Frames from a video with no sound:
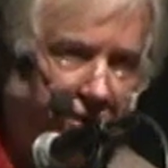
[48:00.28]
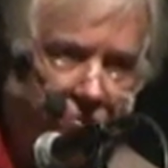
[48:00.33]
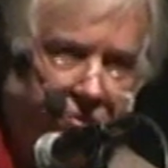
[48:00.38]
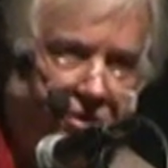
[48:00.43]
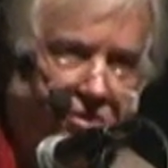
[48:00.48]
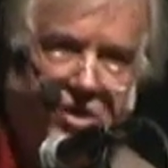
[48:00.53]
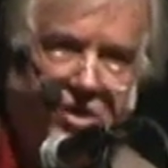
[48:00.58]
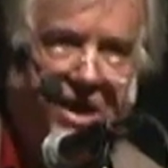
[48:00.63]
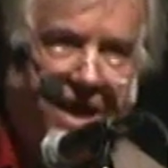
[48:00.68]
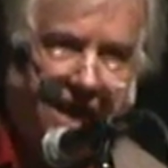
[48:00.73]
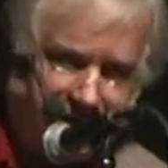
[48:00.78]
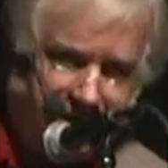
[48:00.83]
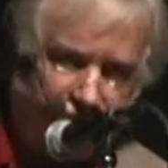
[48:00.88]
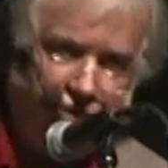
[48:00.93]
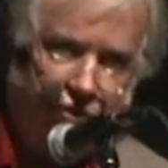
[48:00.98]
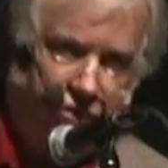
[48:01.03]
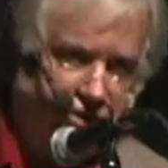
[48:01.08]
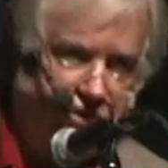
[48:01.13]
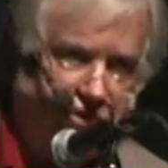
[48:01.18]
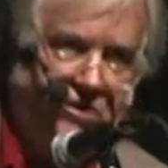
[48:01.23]
with the
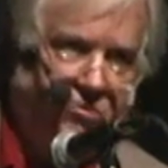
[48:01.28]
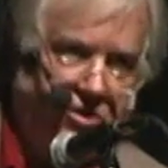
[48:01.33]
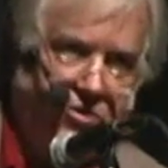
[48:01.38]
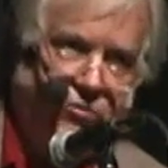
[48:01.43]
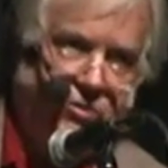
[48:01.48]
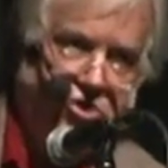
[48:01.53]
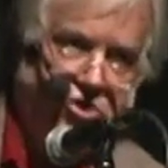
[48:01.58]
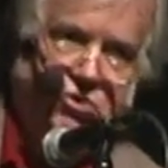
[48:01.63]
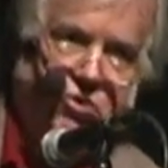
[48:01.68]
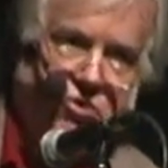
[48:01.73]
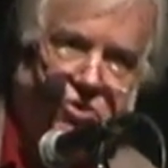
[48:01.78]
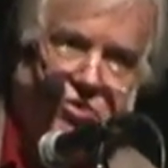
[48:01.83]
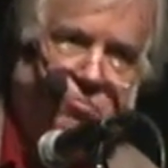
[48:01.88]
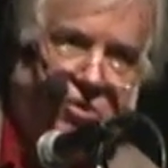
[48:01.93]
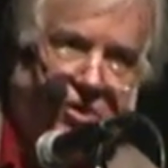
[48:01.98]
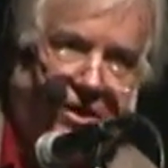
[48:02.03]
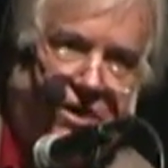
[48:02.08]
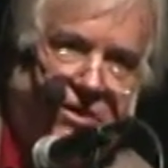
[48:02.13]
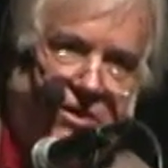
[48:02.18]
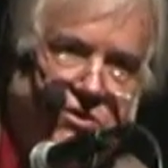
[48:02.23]
accuracy with which those
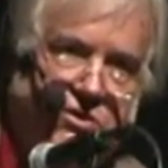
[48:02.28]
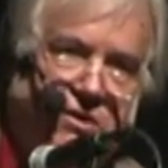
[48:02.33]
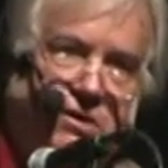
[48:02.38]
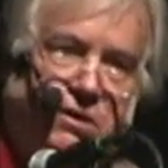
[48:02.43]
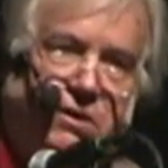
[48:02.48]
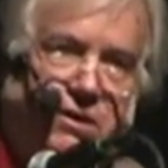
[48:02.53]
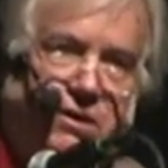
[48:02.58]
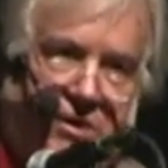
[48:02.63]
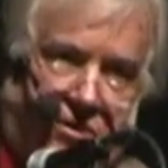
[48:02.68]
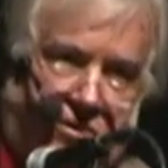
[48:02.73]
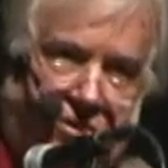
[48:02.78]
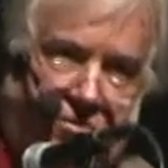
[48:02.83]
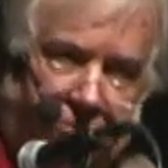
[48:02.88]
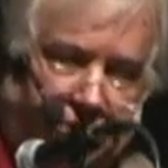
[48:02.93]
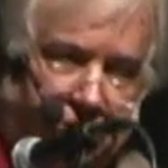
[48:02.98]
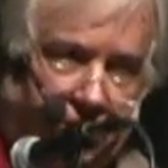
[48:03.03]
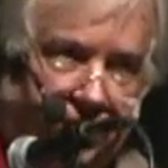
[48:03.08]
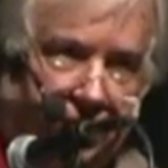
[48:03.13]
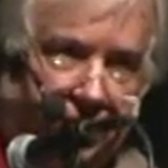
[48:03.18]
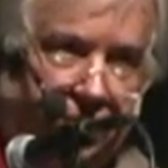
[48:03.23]
planes hit the
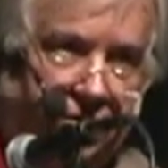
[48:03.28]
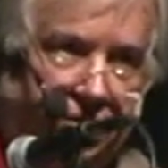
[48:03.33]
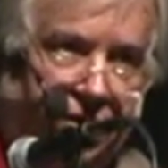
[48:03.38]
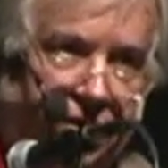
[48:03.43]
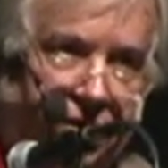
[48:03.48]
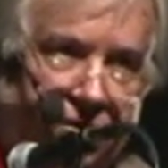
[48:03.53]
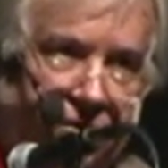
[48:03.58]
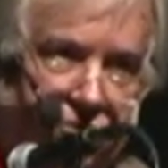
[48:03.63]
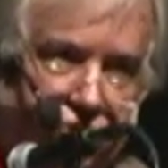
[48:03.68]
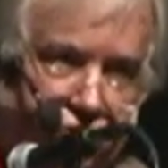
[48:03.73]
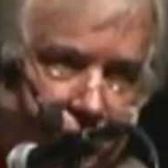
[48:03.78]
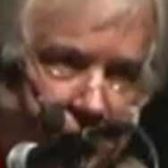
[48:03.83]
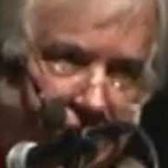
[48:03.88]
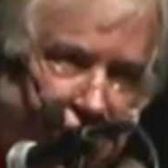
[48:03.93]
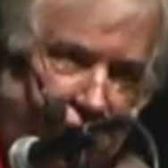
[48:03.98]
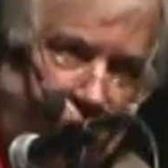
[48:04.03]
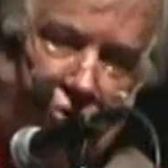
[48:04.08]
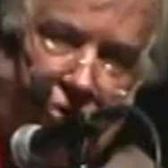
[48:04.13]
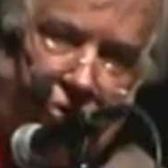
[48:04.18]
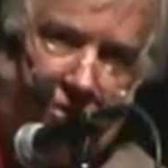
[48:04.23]
building. There's
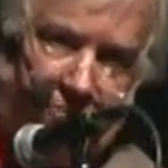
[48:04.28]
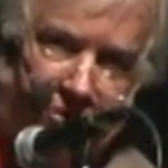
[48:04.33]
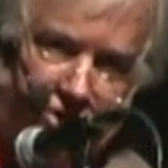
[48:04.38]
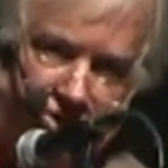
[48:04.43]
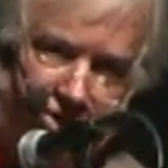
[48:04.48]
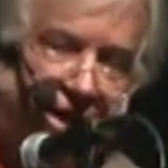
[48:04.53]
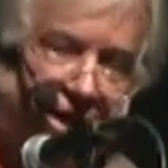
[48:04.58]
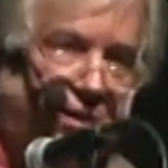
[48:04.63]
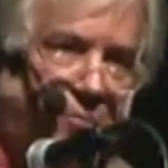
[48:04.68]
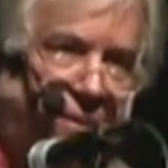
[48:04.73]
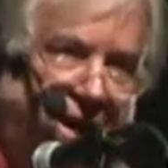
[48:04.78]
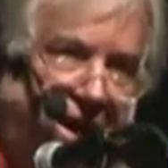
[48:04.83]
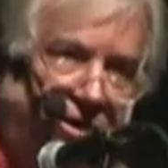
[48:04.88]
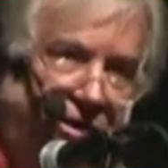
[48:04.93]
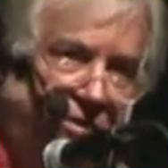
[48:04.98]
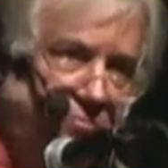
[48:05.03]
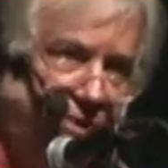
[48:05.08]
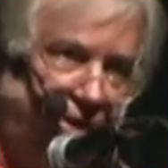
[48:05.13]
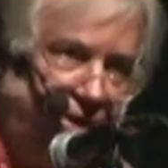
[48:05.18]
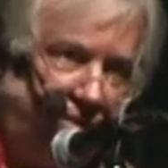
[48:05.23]
much more to be said about
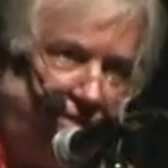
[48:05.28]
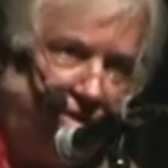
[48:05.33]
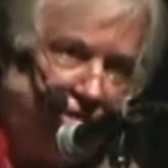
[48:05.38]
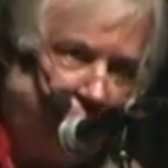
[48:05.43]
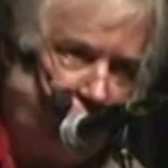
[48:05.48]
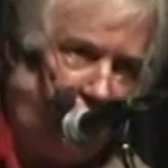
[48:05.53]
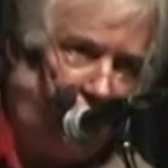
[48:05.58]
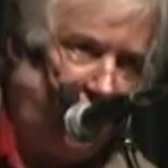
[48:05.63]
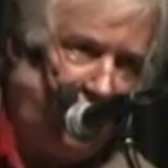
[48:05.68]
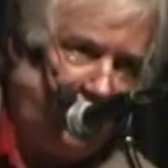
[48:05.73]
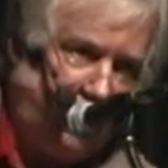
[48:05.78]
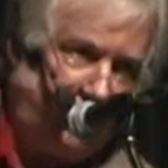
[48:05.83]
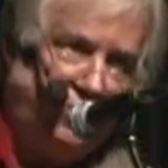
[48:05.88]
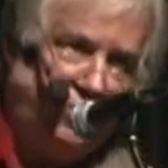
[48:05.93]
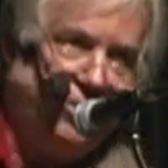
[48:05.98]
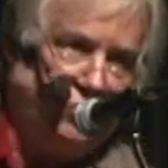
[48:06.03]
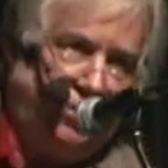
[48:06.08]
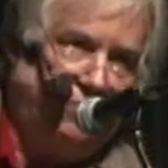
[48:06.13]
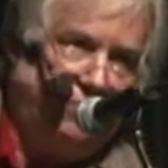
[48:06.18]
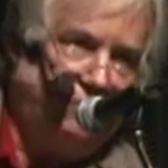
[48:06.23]
it, but at this point, I
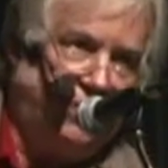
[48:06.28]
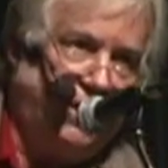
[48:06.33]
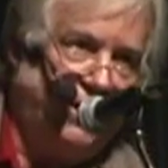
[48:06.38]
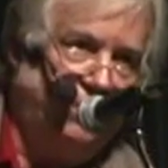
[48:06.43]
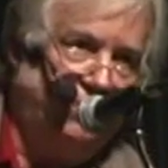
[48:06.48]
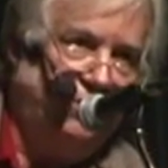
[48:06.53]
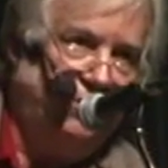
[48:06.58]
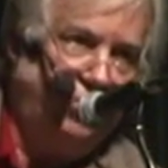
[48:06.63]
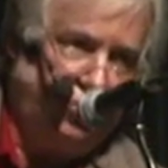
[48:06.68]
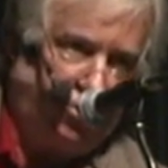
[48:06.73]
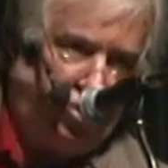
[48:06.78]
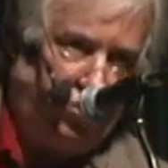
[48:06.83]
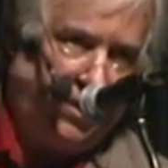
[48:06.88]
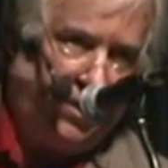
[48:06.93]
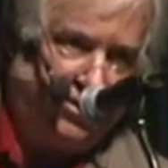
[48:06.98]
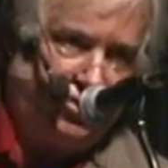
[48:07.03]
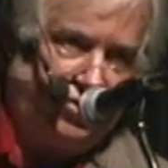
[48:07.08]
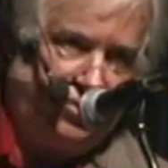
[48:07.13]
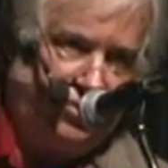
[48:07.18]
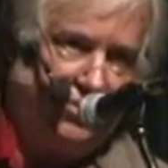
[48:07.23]
want to invite your
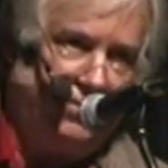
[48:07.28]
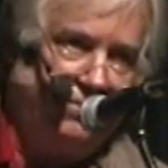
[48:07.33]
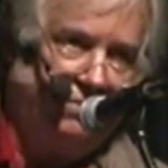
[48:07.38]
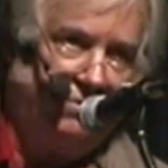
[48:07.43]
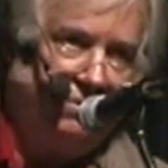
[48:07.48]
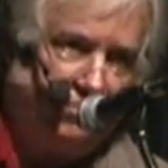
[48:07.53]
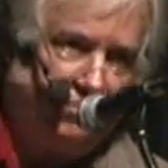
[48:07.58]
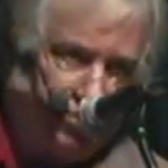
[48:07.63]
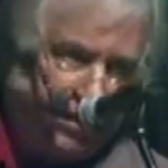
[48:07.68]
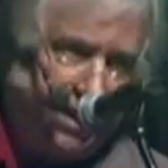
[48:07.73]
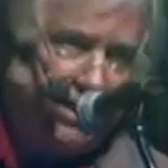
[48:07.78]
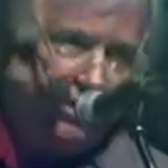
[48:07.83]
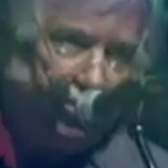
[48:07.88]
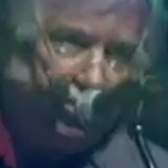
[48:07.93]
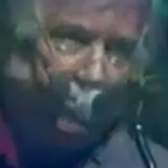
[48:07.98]
questions. Thank